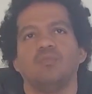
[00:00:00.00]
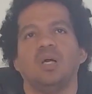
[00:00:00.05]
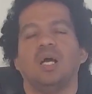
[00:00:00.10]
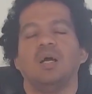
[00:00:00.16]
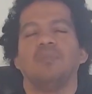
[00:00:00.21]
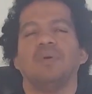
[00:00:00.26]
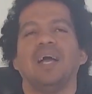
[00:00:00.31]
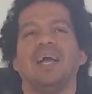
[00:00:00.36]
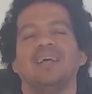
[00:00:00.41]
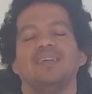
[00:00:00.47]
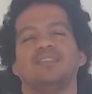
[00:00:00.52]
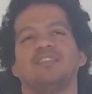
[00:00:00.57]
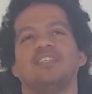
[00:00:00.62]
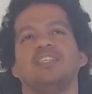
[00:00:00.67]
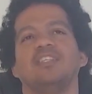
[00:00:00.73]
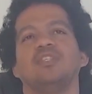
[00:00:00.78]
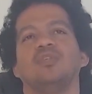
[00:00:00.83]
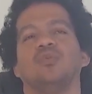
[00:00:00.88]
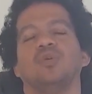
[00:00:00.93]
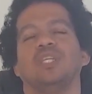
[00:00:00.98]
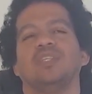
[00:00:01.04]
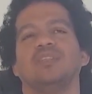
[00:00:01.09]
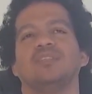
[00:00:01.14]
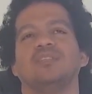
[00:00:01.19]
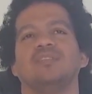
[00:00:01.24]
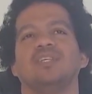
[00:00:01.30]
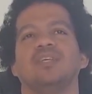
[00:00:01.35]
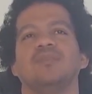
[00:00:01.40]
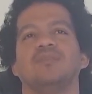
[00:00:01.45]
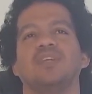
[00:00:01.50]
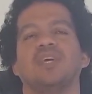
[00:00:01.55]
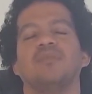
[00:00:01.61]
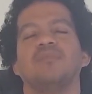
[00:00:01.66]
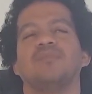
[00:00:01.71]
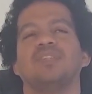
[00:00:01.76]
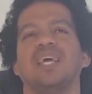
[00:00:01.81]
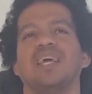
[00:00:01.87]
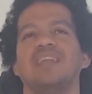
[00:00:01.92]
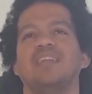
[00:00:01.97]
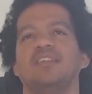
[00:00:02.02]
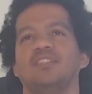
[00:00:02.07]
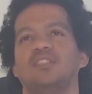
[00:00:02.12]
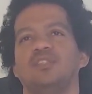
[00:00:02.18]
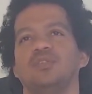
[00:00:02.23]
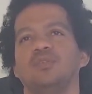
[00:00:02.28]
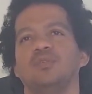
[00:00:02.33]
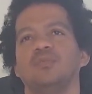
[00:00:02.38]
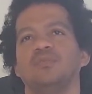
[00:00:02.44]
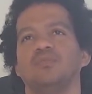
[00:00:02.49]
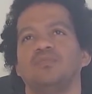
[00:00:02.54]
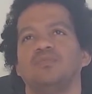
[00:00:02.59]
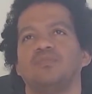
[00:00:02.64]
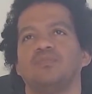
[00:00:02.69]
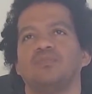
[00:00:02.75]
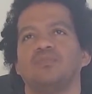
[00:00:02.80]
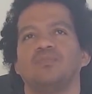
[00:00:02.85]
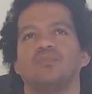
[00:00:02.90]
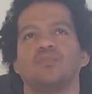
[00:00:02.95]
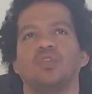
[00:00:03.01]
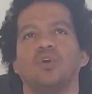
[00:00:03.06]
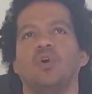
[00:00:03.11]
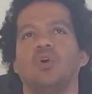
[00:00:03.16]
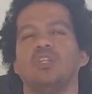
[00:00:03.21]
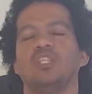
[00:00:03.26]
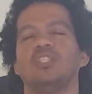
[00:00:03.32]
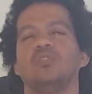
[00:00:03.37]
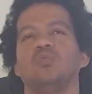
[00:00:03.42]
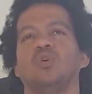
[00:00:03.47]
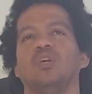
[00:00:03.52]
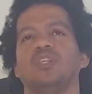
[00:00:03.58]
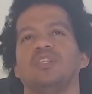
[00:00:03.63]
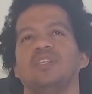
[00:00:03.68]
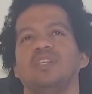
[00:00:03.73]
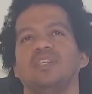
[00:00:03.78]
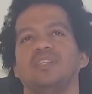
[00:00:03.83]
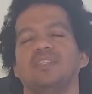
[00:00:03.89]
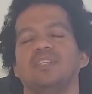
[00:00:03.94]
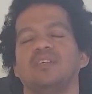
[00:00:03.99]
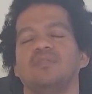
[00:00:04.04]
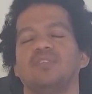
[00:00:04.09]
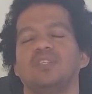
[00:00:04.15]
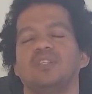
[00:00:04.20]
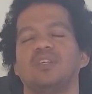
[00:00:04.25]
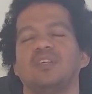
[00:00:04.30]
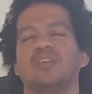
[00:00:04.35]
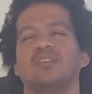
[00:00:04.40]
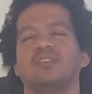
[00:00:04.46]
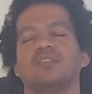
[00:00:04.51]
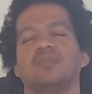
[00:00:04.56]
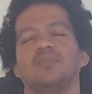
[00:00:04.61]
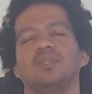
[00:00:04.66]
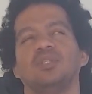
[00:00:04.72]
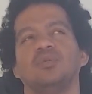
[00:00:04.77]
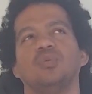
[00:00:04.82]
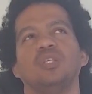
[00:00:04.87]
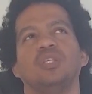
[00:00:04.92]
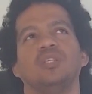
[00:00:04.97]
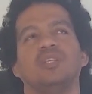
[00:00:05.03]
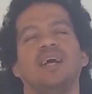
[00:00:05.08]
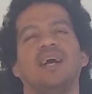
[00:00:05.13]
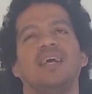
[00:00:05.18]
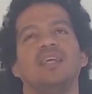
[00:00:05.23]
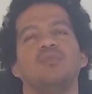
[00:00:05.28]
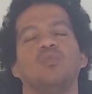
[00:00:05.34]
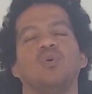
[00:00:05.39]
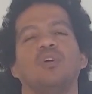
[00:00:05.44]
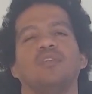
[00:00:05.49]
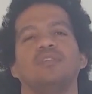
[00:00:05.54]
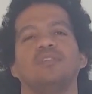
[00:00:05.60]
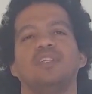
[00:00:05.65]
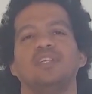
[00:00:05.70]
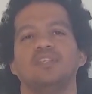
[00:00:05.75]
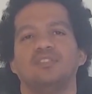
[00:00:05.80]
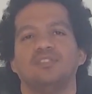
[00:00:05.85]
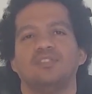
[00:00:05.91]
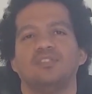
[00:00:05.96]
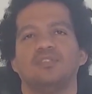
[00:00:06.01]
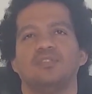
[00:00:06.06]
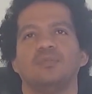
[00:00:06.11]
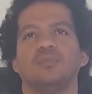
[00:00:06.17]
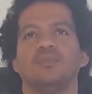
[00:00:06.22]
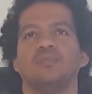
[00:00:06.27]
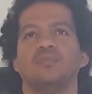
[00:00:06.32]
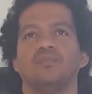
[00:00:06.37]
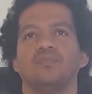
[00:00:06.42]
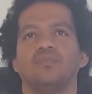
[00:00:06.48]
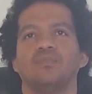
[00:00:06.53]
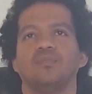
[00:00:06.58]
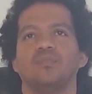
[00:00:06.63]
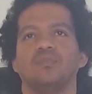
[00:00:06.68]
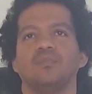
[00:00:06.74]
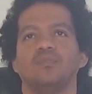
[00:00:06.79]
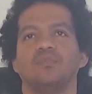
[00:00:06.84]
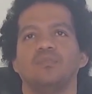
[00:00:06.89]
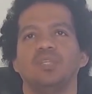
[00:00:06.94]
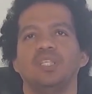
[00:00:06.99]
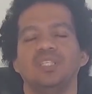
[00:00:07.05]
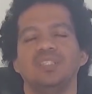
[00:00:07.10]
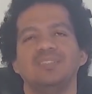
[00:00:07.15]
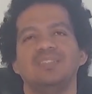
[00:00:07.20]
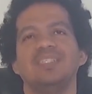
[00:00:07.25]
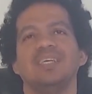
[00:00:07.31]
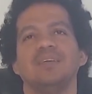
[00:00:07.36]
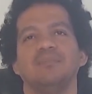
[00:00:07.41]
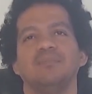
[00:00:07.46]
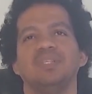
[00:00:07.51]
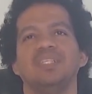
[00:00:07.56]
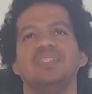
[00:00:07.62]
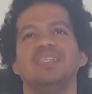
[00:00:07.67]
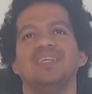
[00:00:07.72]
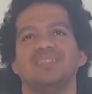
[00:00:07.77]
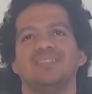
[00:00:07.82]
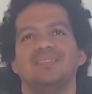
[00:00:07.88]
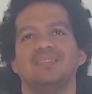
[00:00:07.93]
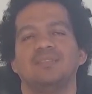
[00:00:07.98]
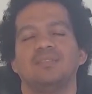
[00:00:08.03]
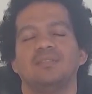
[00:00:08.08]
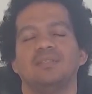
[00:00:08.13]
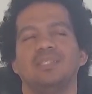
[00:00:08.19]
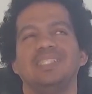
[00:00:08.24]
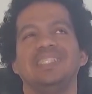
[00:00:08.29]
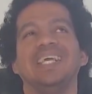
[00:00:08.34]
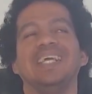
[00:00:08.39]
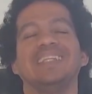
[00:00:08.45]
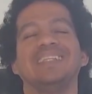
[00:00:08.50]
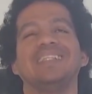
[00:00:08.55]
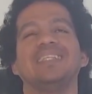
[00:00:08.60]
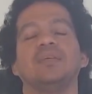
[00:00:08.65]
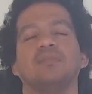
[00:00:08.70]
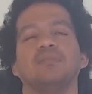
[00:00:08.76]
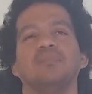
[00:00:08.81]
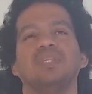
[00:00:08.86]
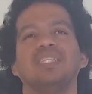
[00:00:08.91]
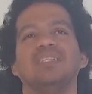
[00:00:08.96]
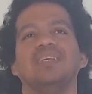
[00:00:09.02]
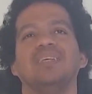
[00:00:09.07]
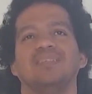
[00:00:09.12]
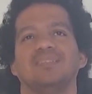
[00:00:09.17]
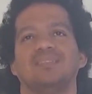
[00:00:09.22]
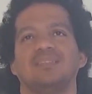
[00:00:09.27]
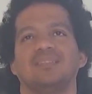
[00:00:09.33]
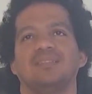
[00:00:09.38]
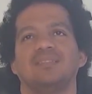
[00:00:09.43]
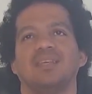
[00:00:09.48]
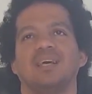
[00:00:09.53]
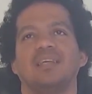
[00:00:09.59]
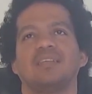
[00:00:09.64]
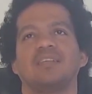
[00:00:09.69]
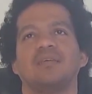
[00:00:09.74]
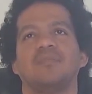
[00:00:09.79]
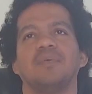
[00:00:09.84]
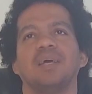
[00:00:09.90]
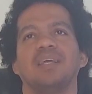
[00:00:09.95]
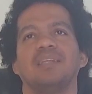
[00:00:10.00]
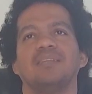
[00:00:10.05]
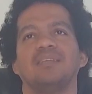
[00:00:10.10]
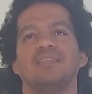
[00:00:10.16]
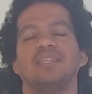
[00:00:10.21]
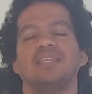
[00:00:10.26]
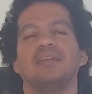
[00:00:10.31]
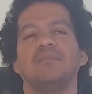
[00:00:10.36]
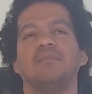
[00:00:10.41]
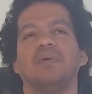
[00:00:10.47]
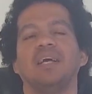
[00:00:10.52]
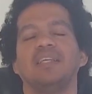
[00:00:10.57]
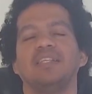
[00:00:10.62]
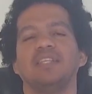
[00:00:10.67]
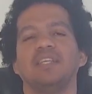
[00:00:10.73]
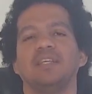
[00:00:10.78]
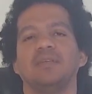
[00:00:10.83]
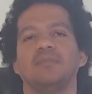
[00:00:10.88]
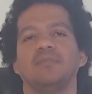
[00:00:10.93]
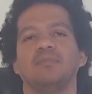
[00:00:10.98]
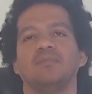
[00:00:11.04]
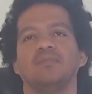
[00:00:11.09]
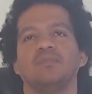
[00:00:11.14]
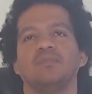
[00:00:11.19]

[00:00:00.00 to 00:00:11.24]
I'm asking you and at the same time telling you, all in one hit and everything else in between, I want this. Please get me this Get me this. I command it in my name.